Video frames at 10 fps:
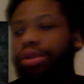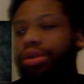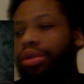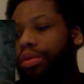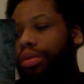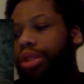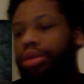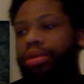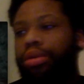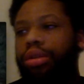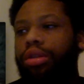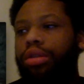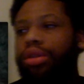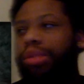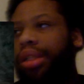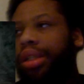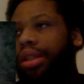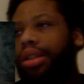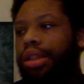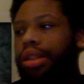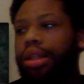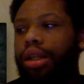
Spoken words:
do when you're on social media, because anything